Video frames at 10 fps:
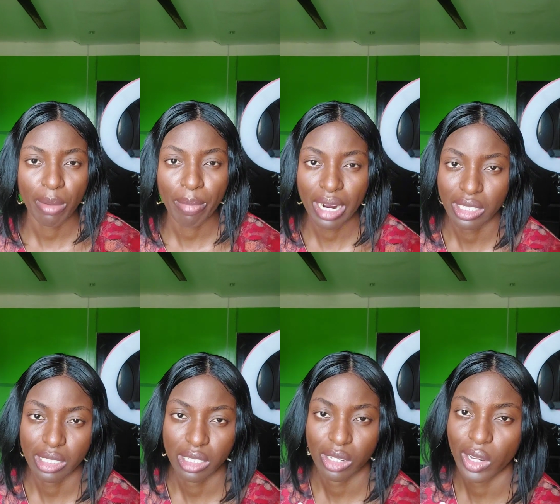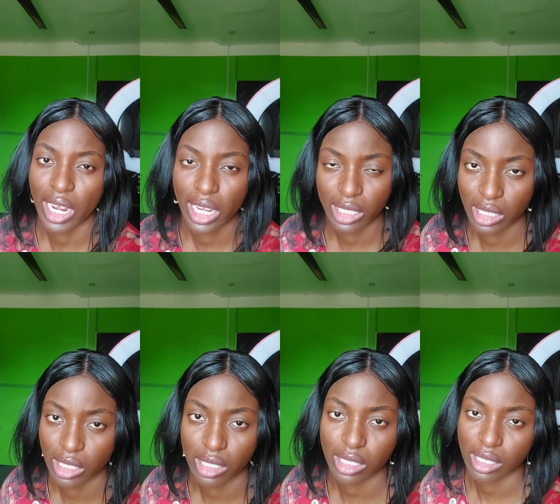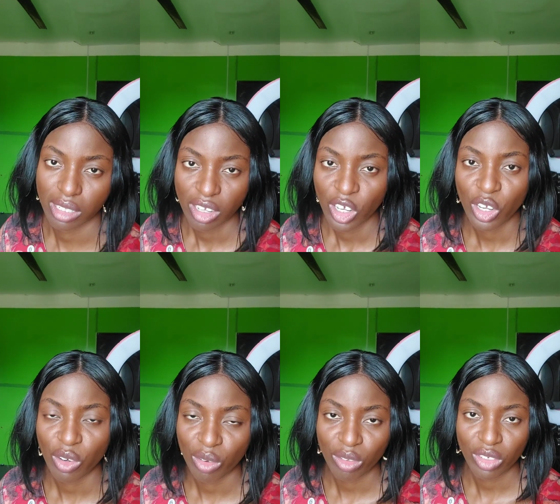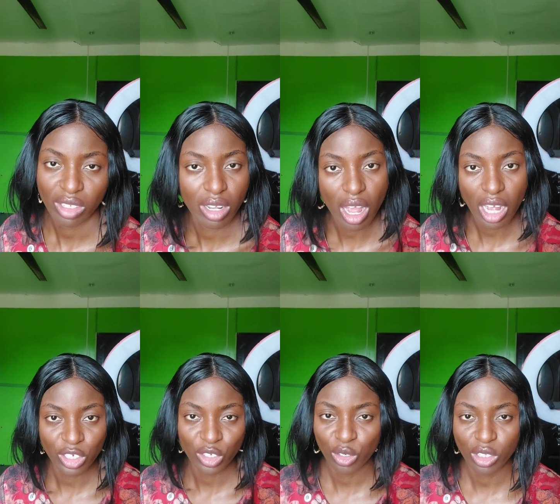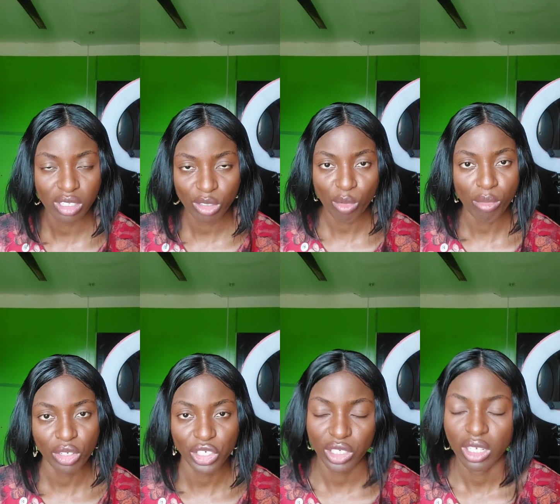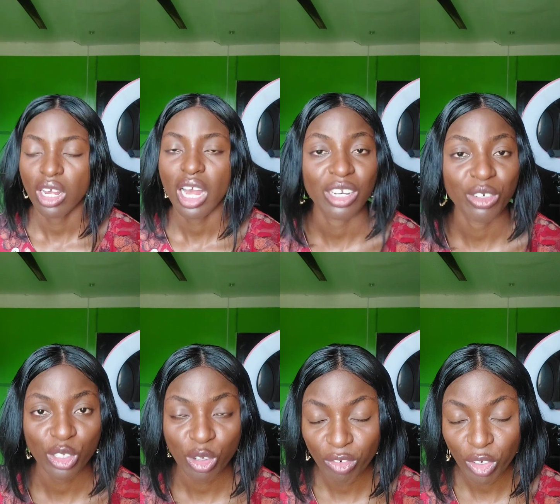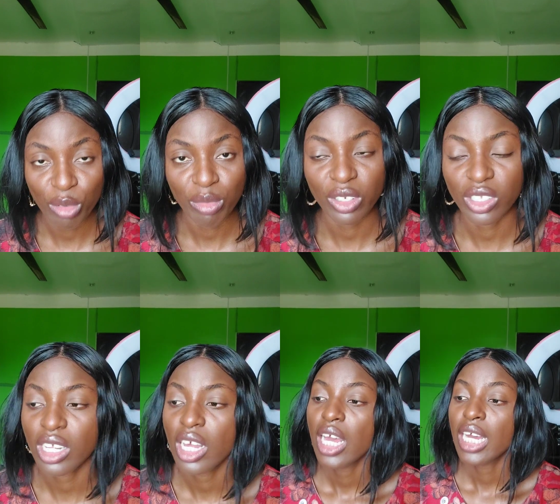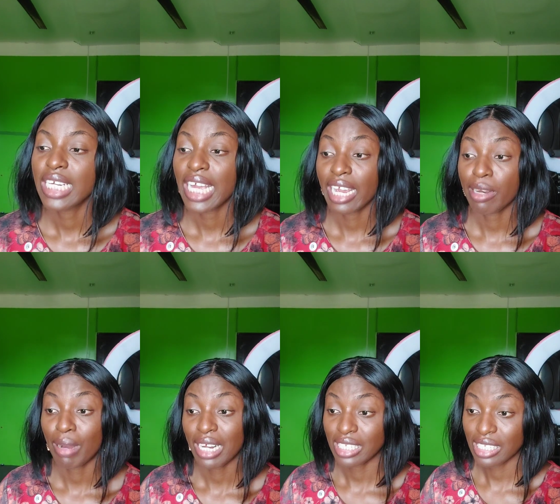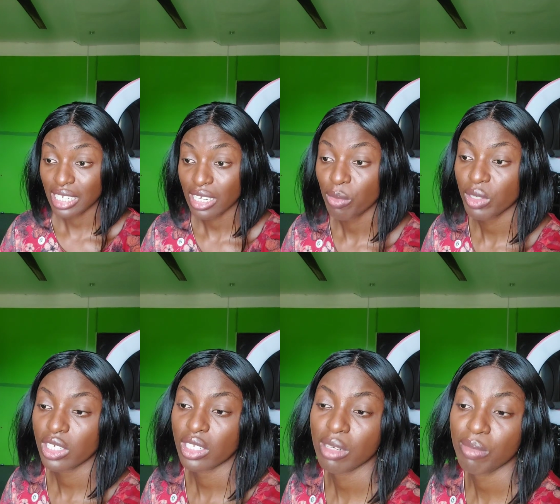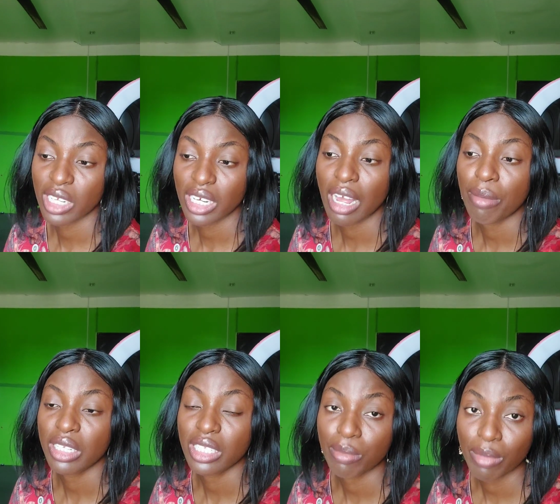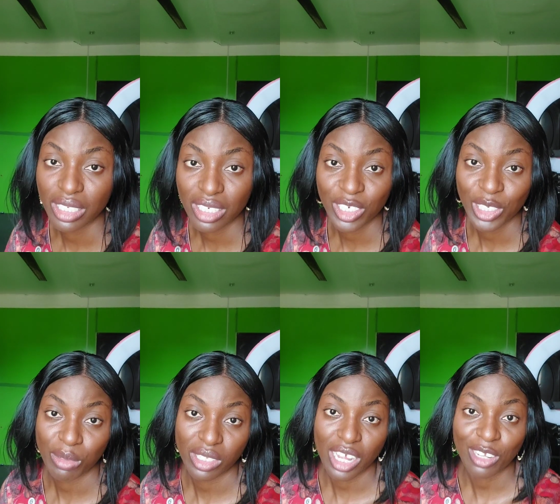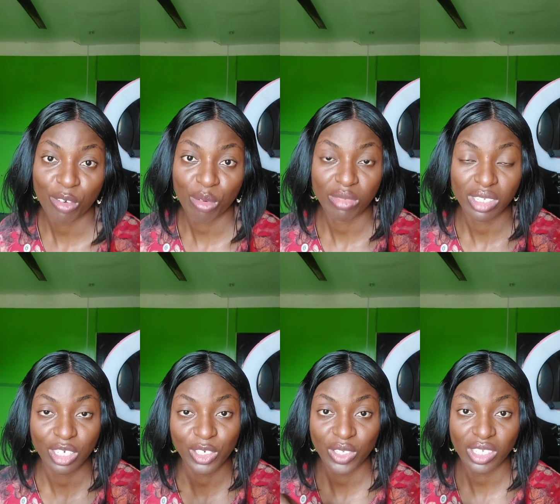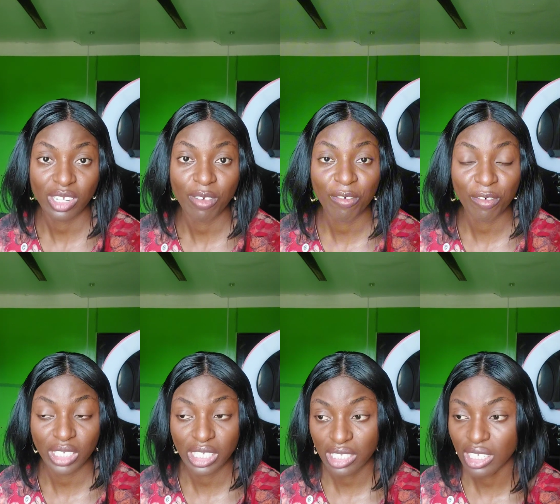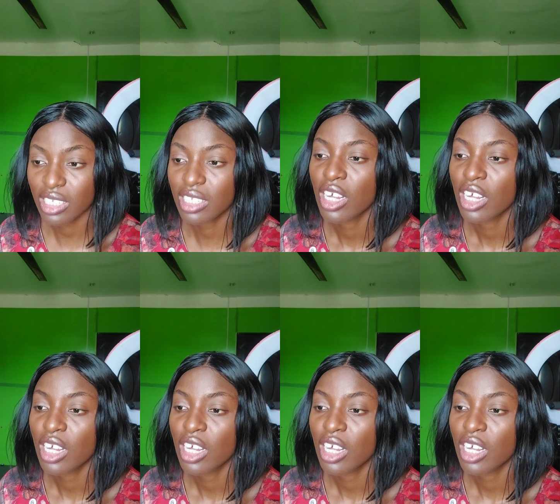parts, the other entities, are not so much, are not so voluminous. Then part C, which is limited liability partnership, starts from section 746